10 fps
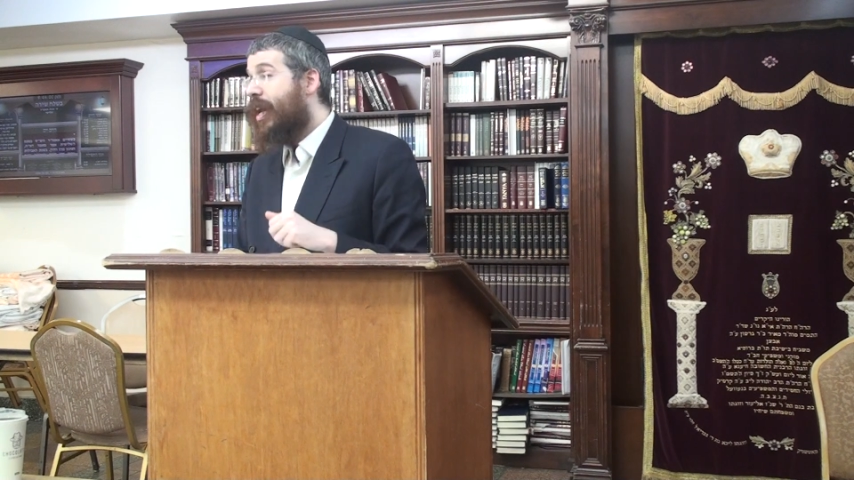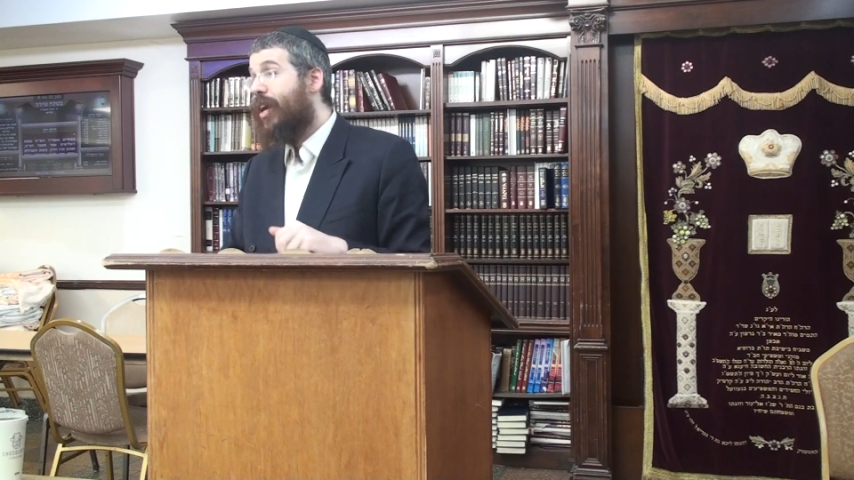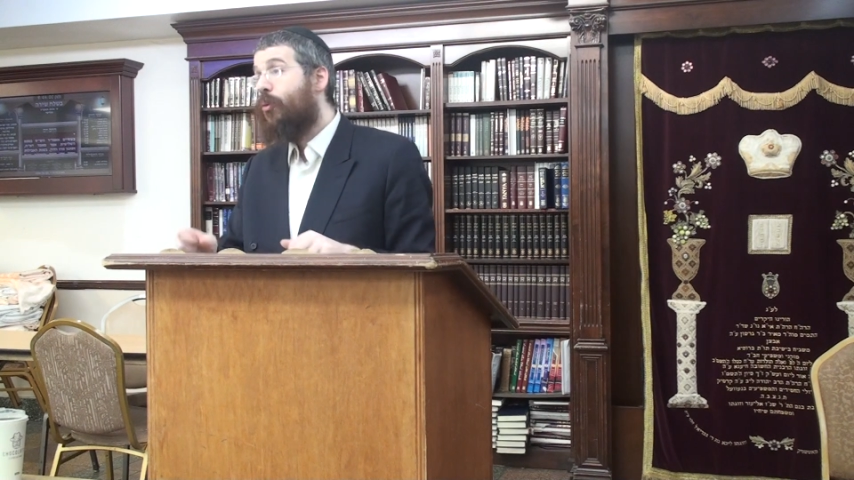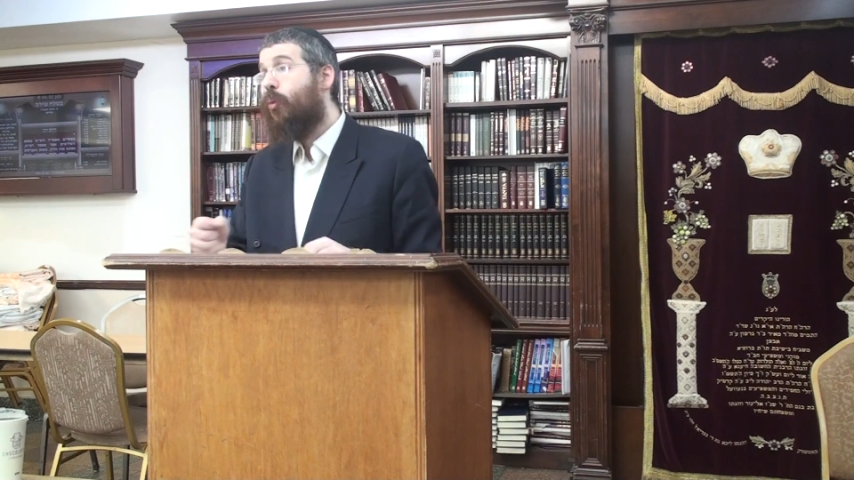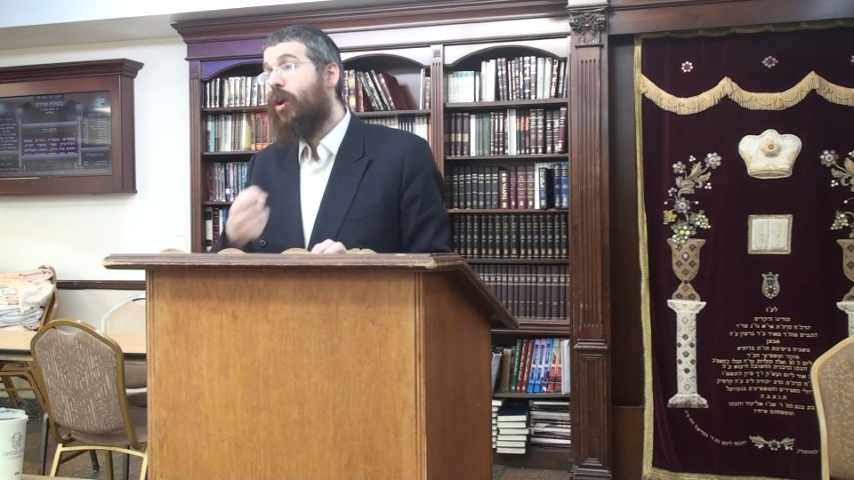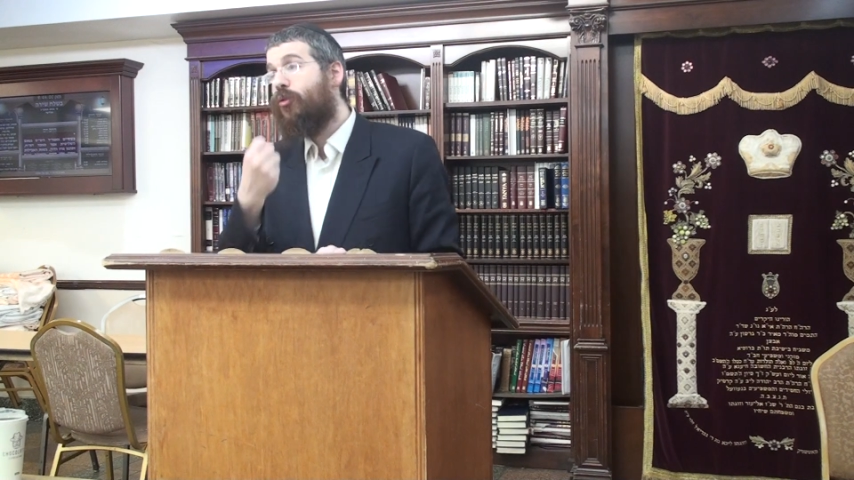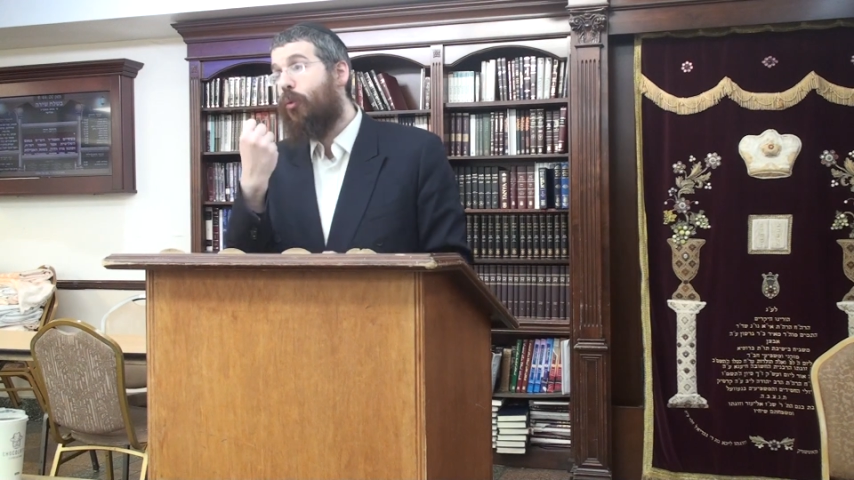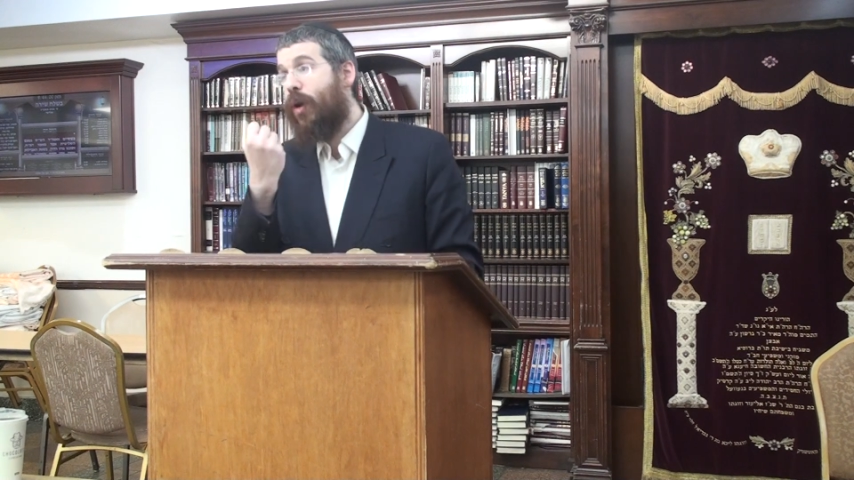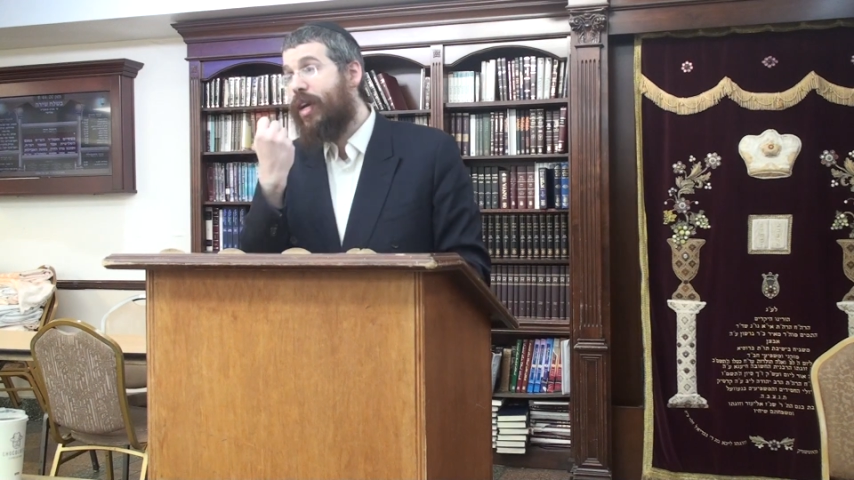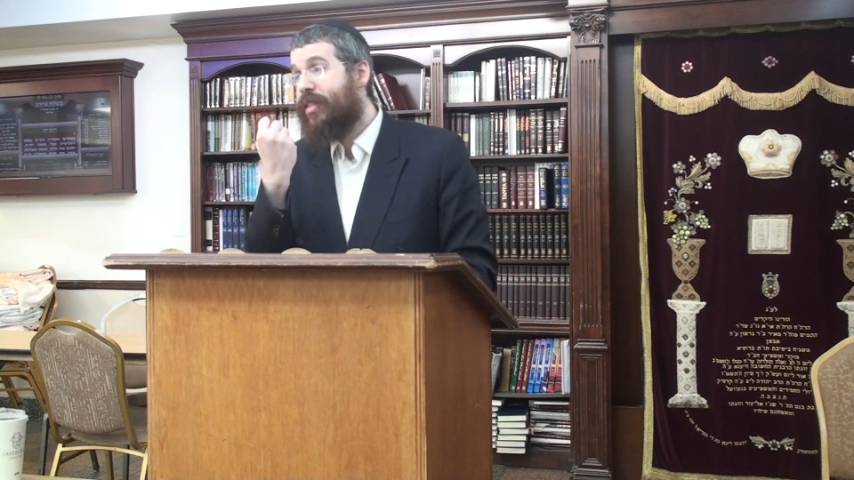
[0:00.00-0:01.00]
In what
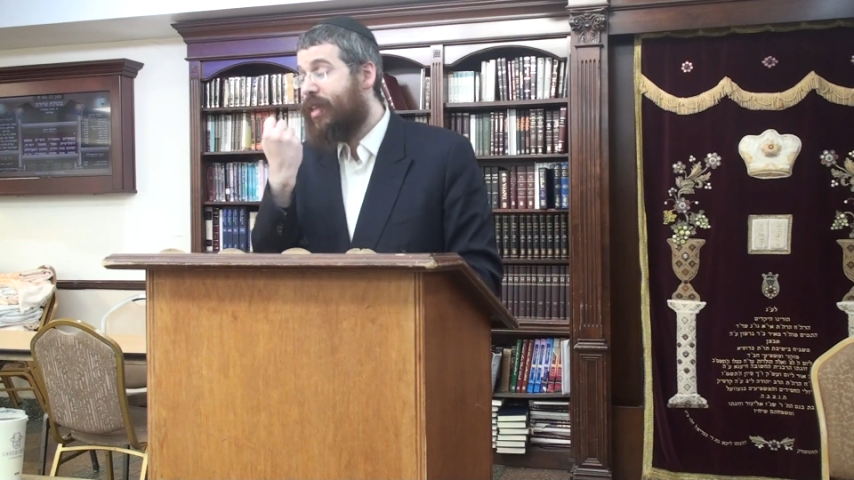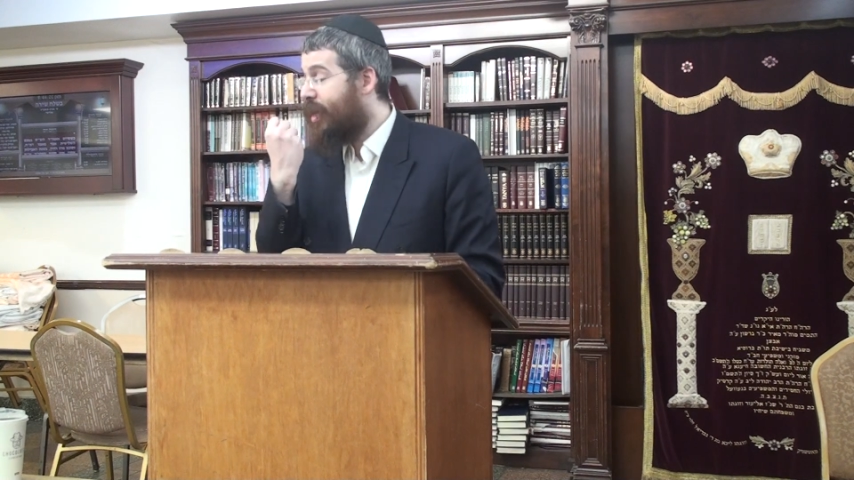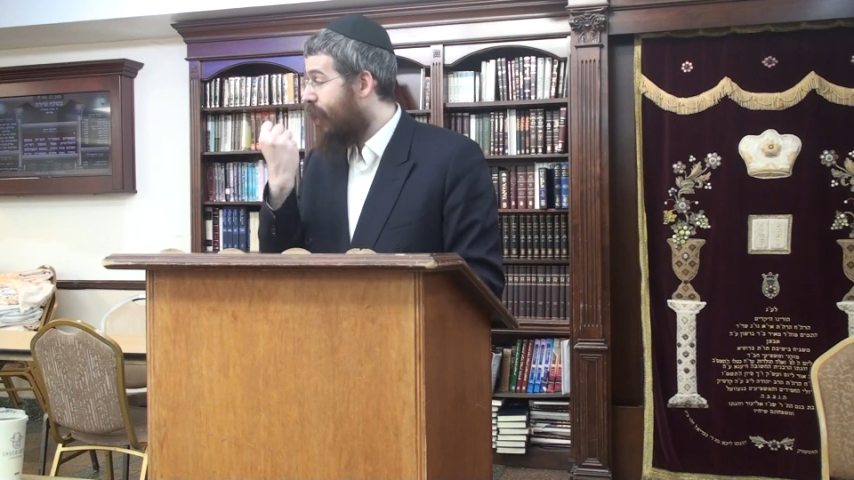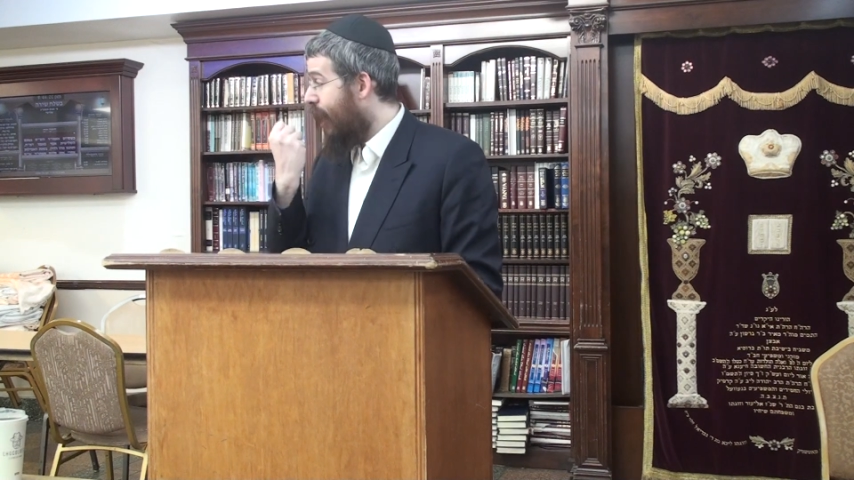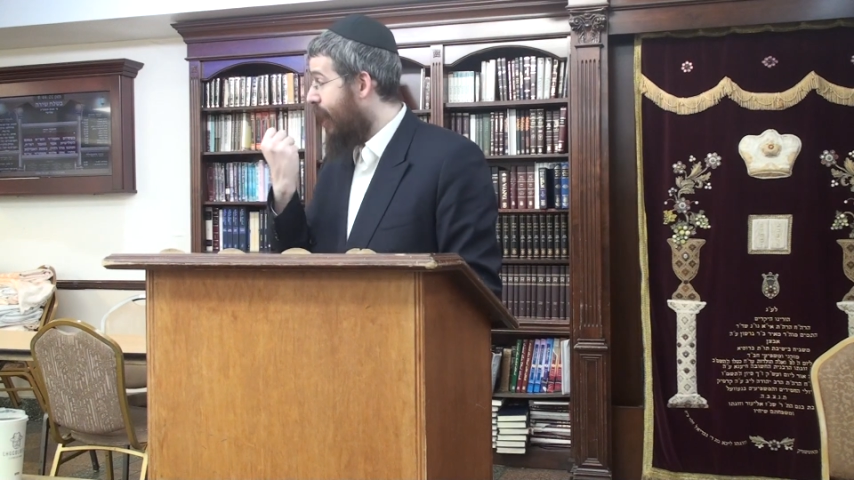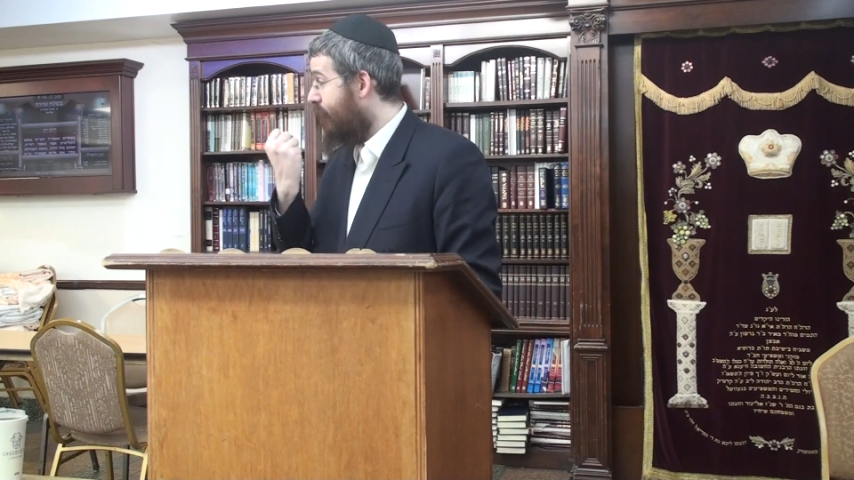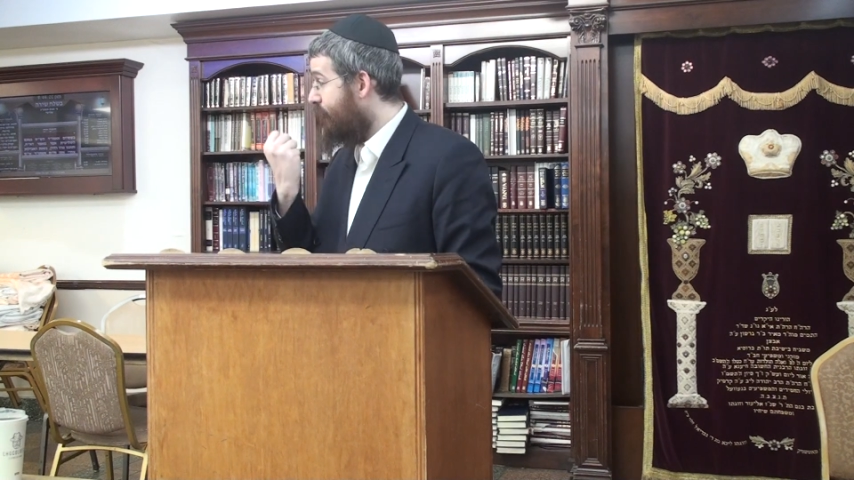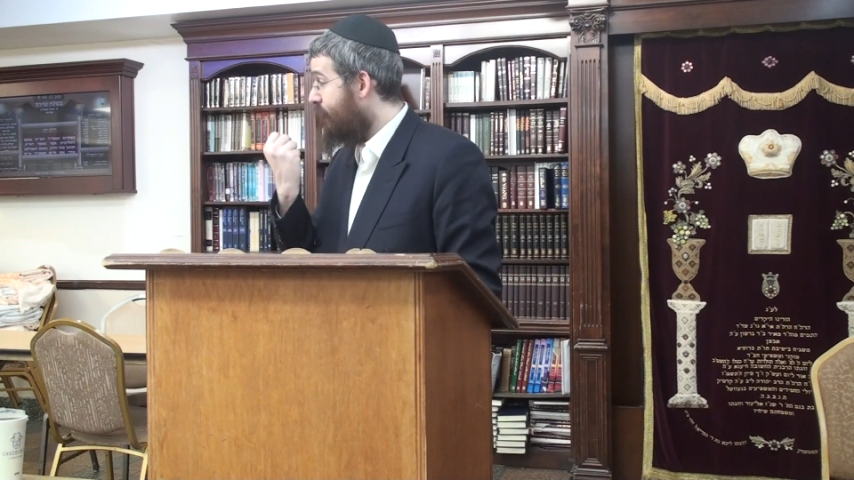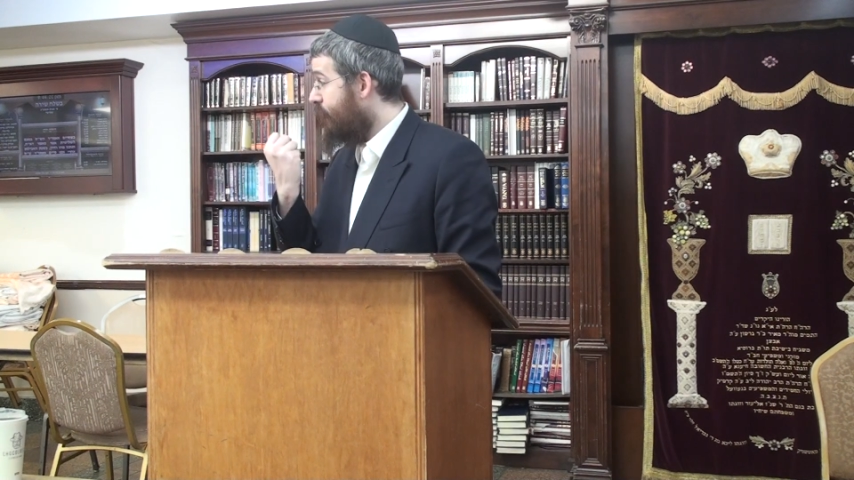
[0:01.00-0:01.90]
way is he alive?